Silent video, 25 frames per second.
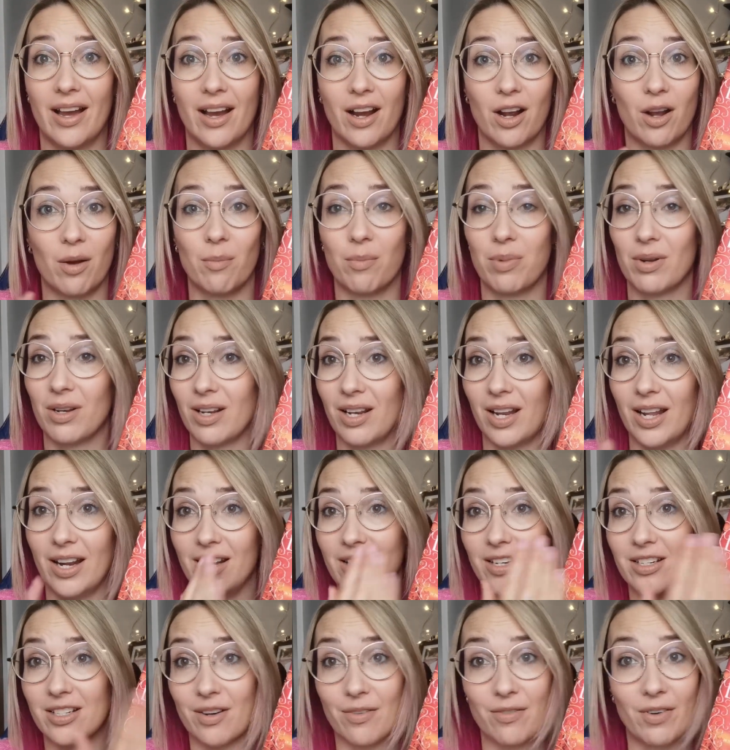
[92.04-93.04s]
a
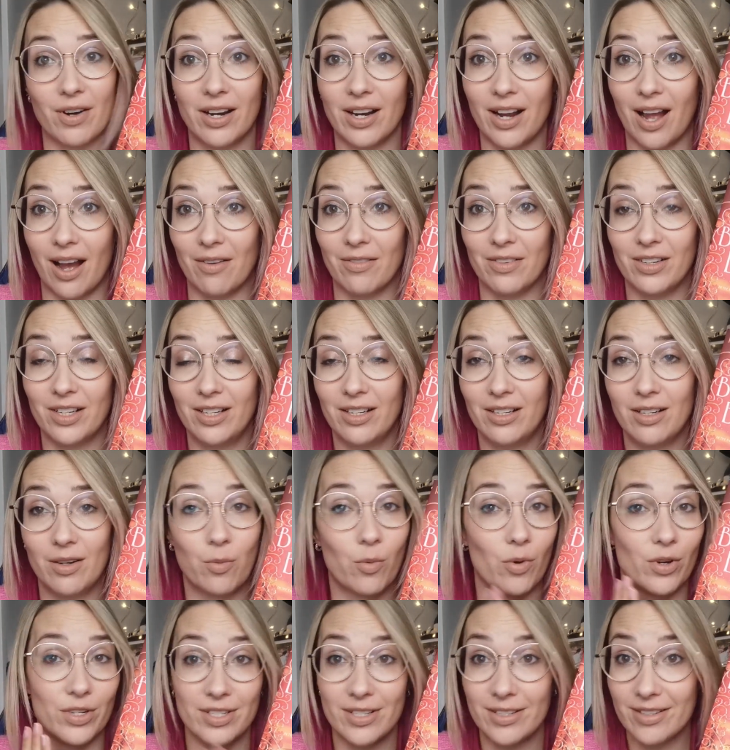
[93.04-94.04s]
completely different cover. It
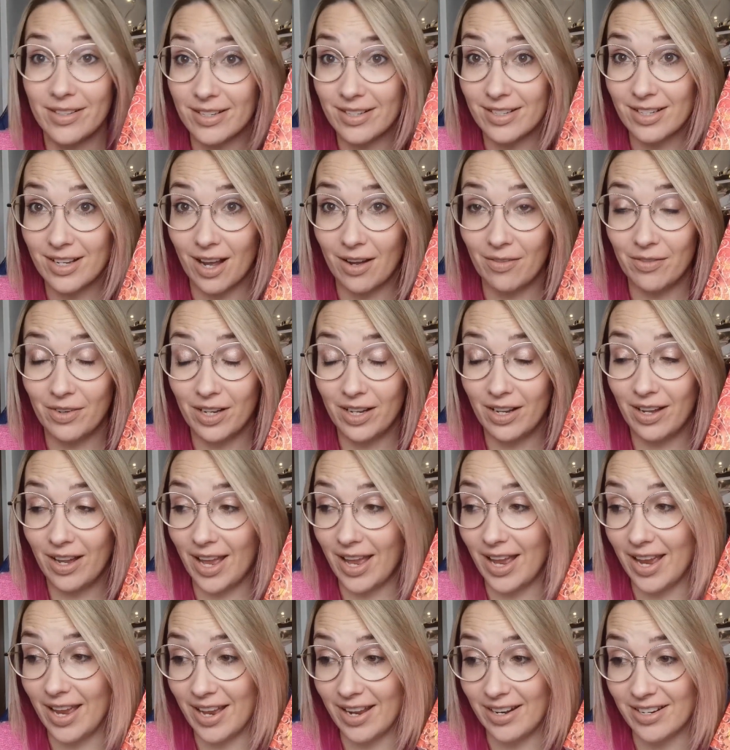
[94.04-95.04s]
wasn't this cover
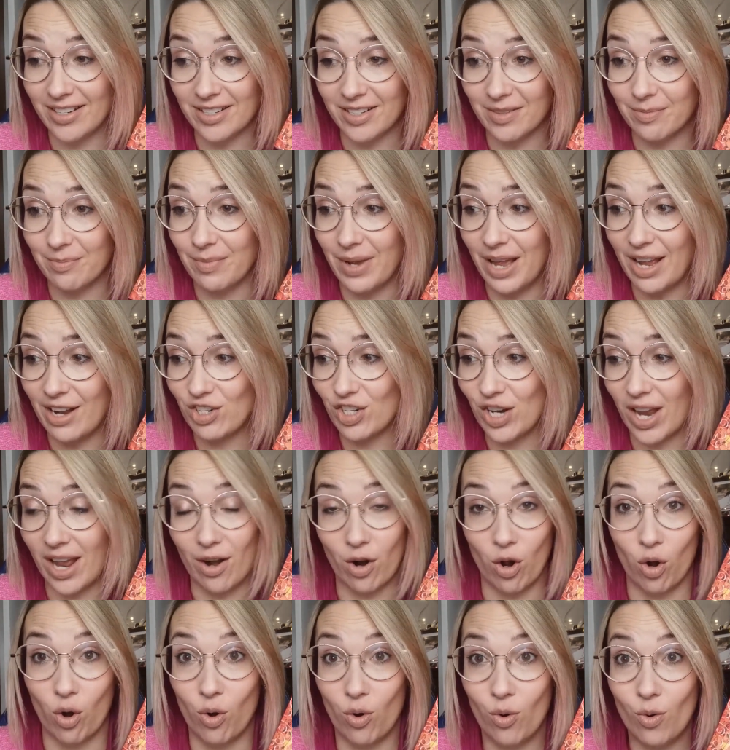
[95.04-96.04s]
and it didn't match
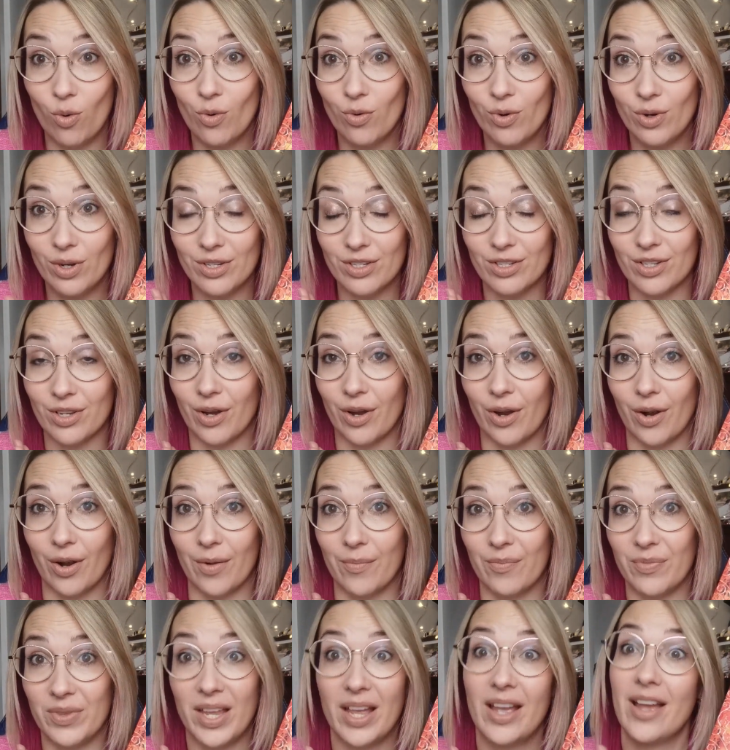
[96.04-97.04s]
at all,
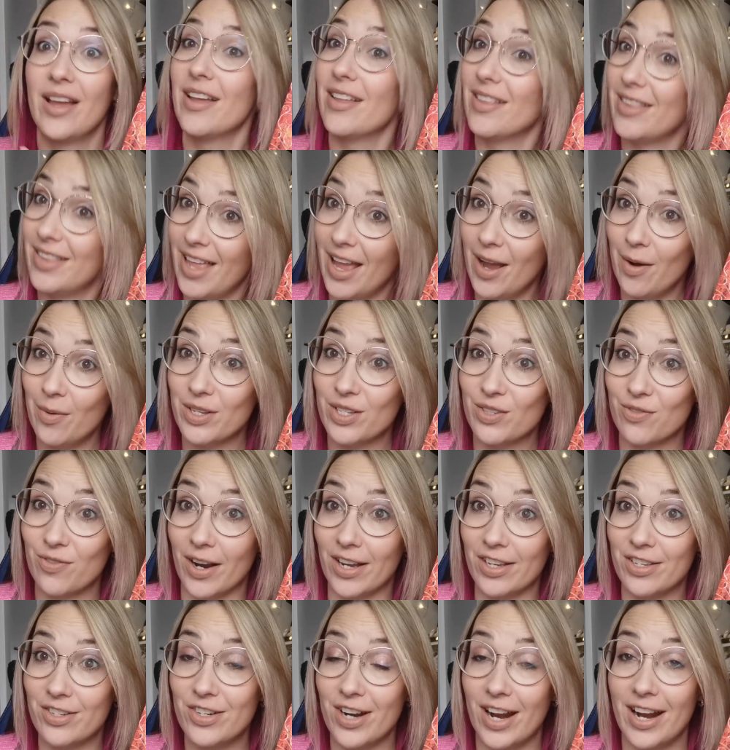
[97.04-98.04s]
so that was
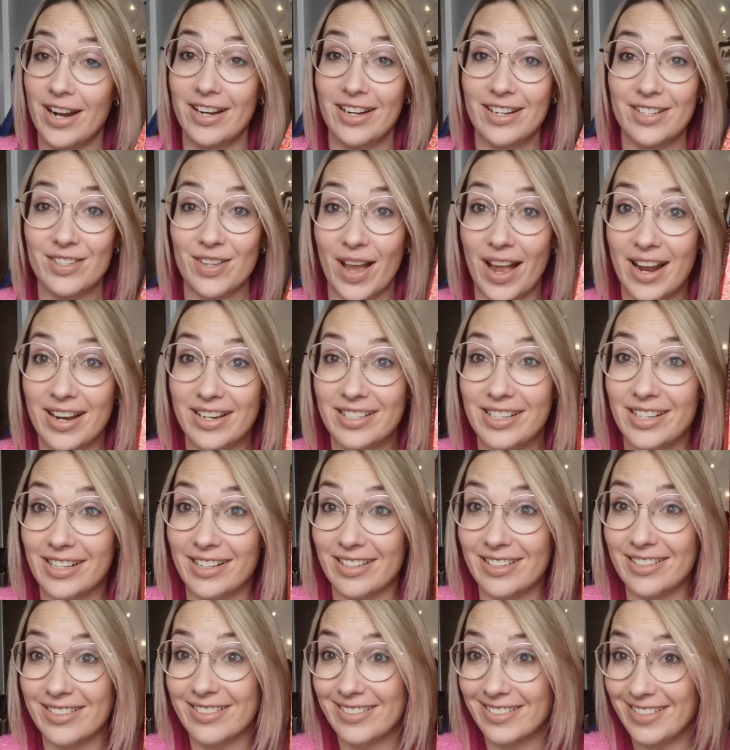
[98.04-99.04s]
frustrating. So I had to get
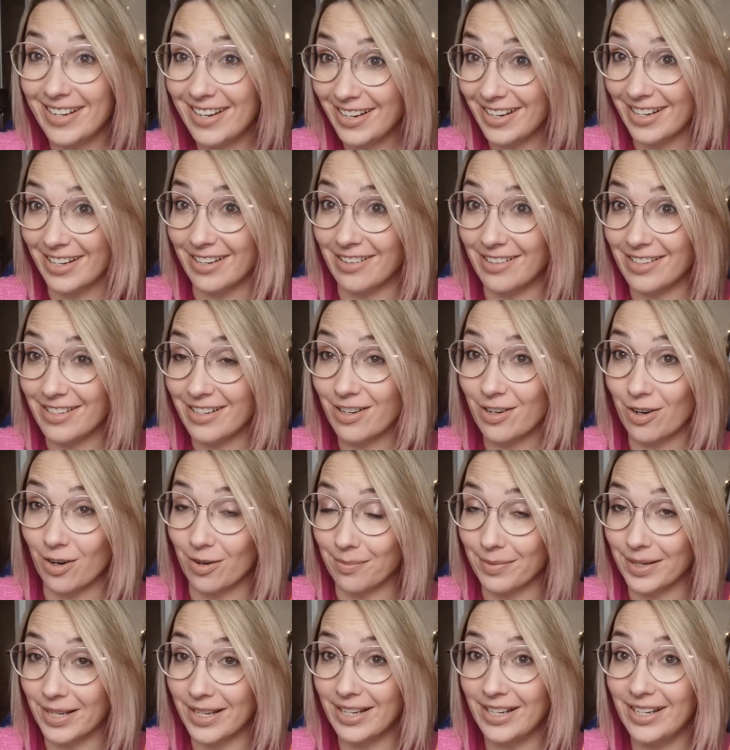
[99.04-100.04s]
a second
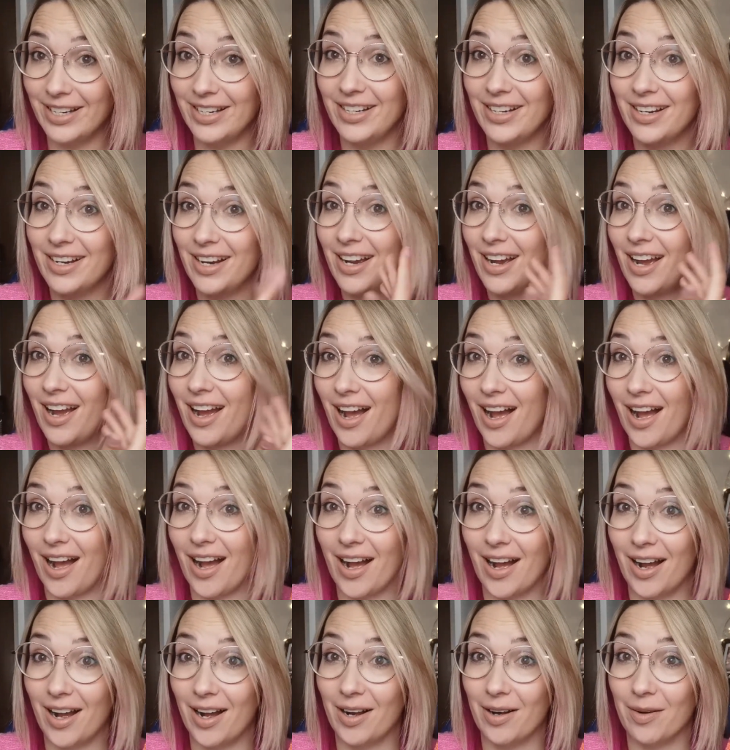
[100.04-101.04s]
copy
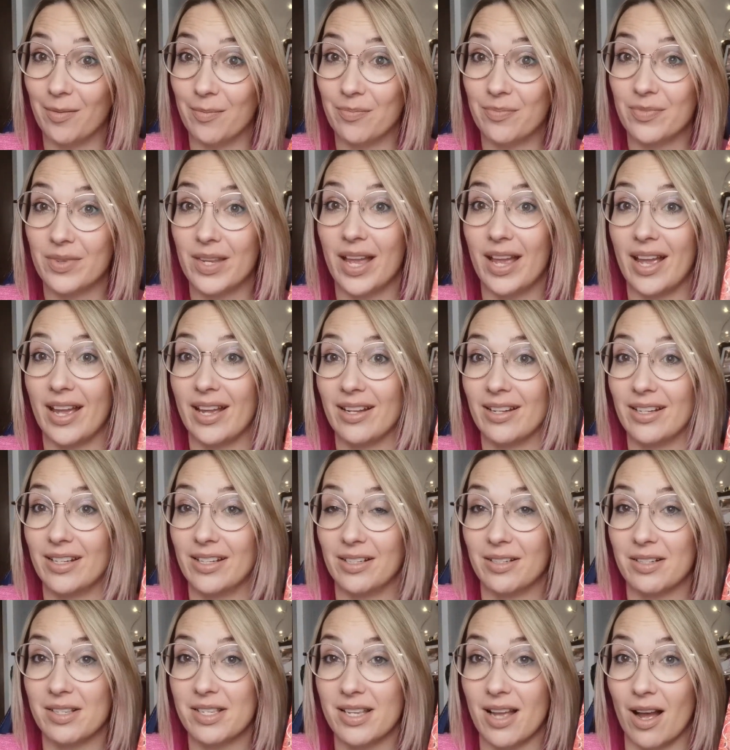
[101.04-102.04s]
and
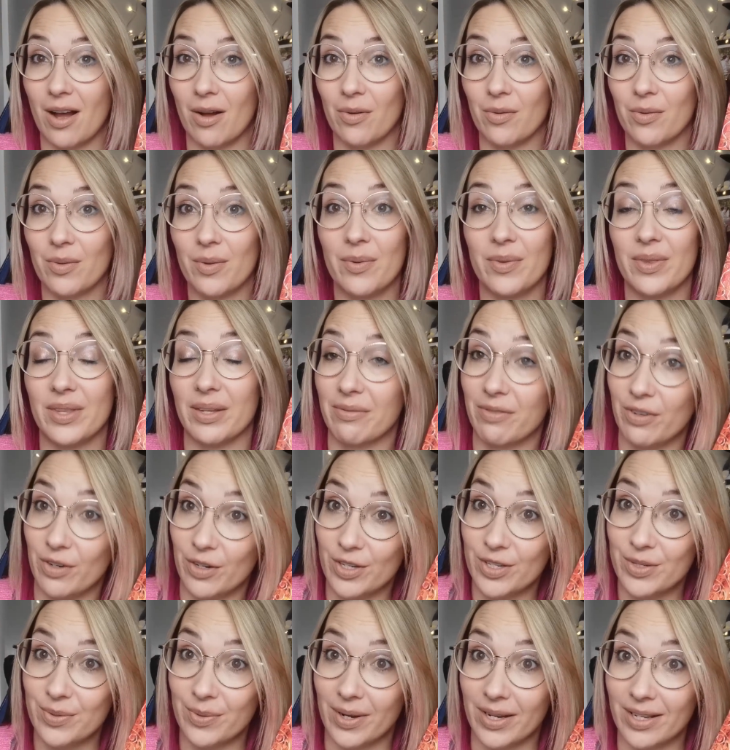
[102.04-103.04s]
then sell the
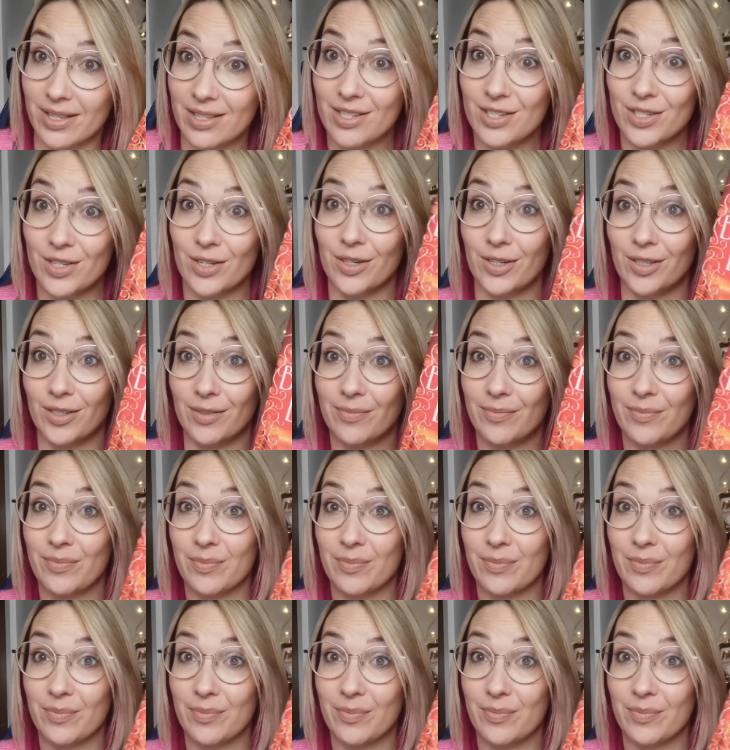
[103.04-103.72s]
first one. So